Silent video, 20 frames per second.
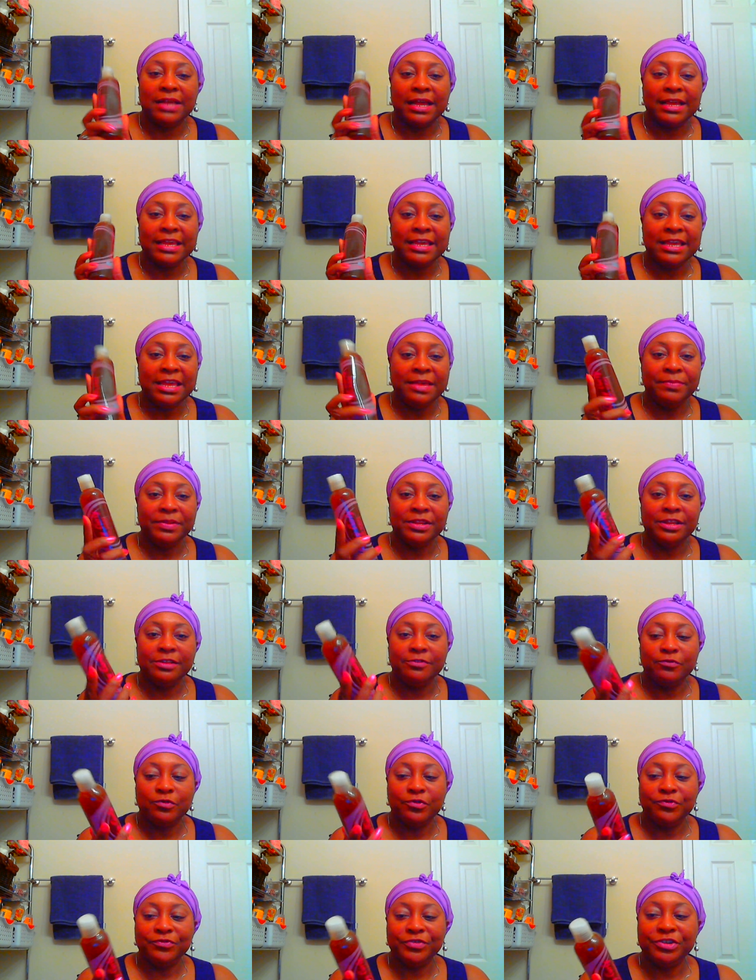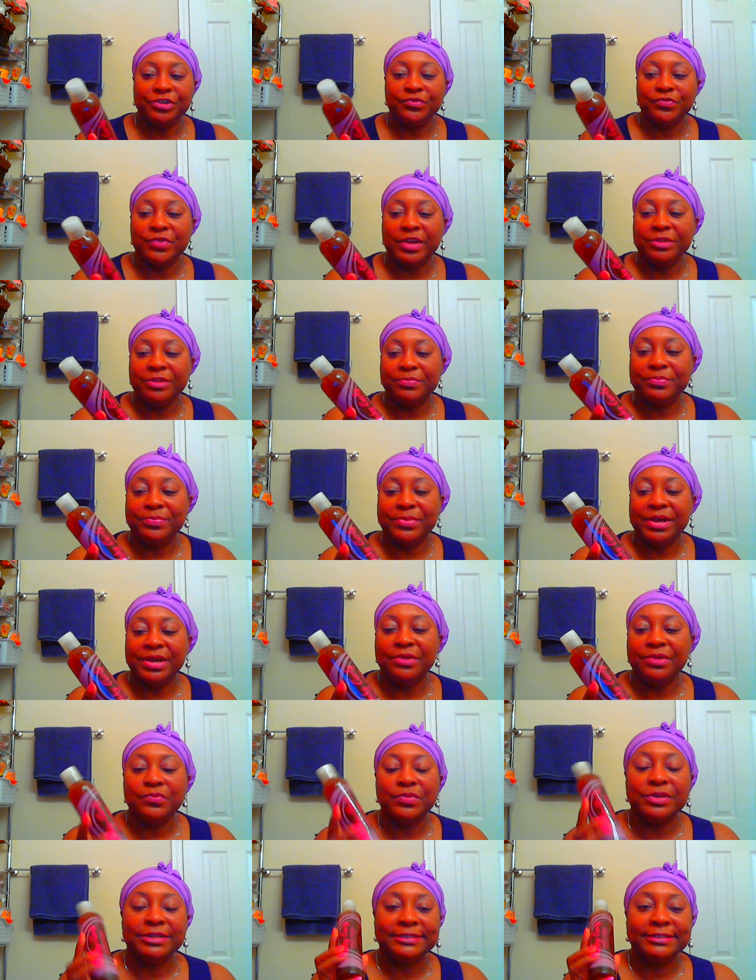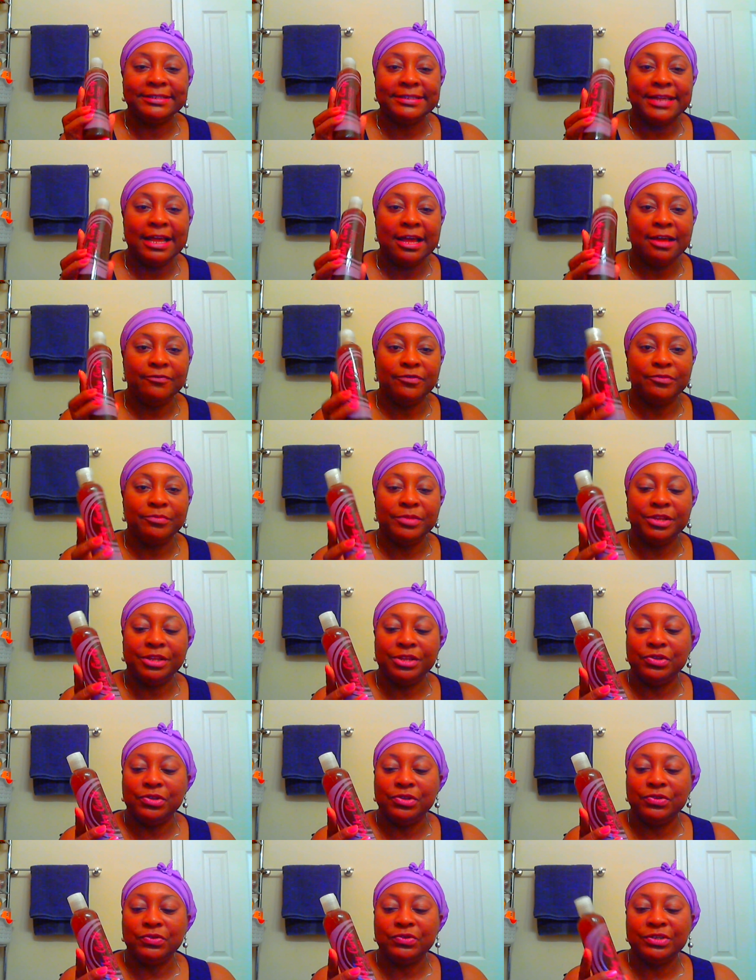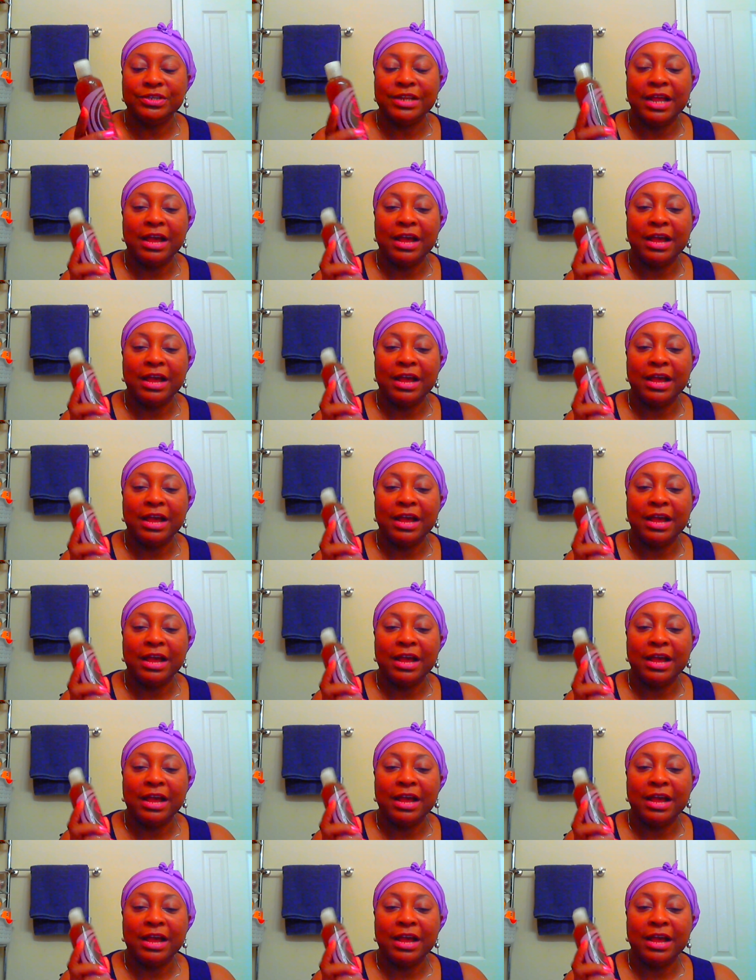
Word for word: I keep it in the refrigerator, but when it's time for me to use it,